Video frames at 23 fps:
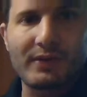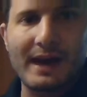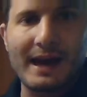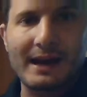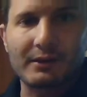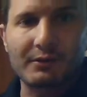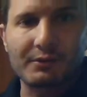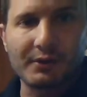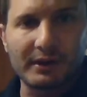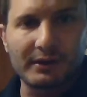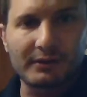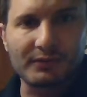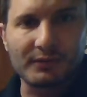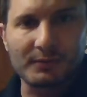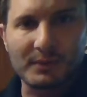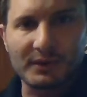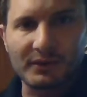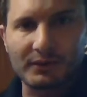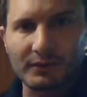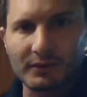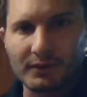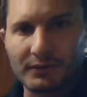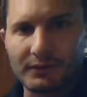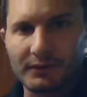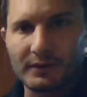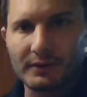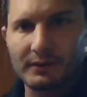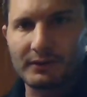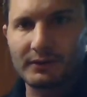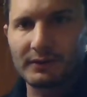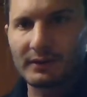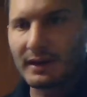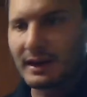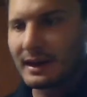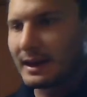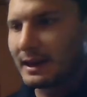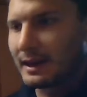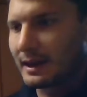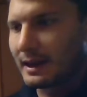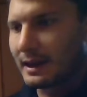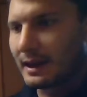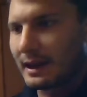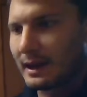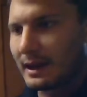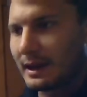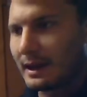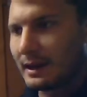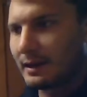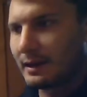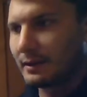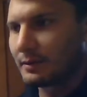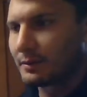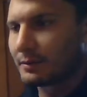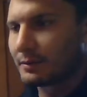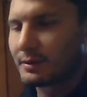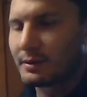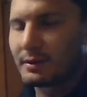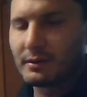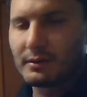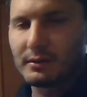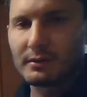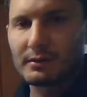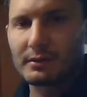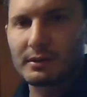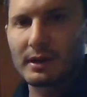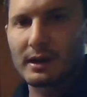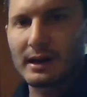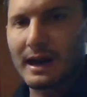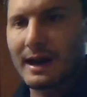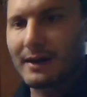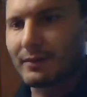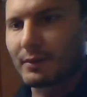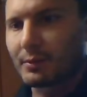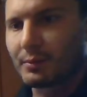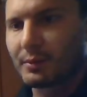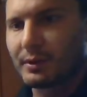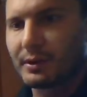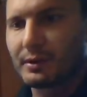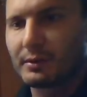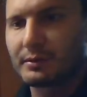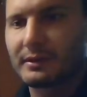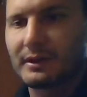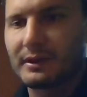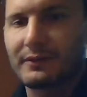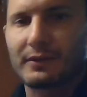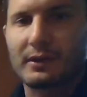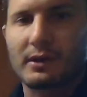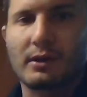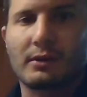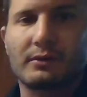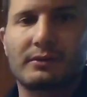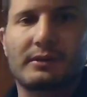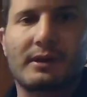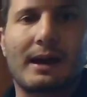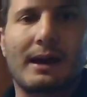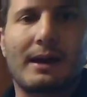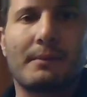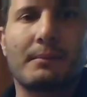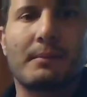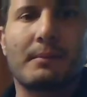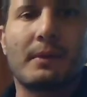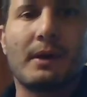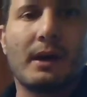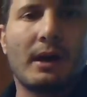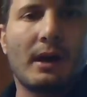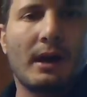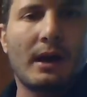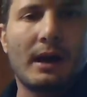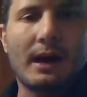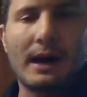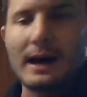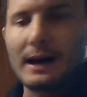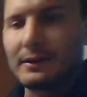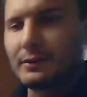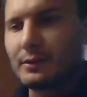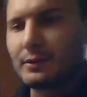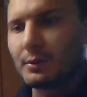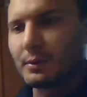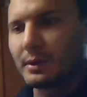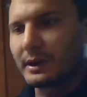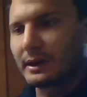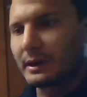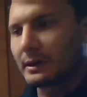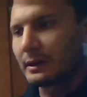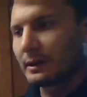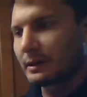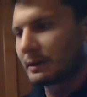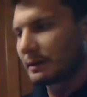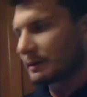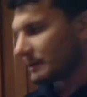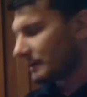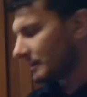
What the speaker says: that grease from the surface, you're going to have a real difficult time doing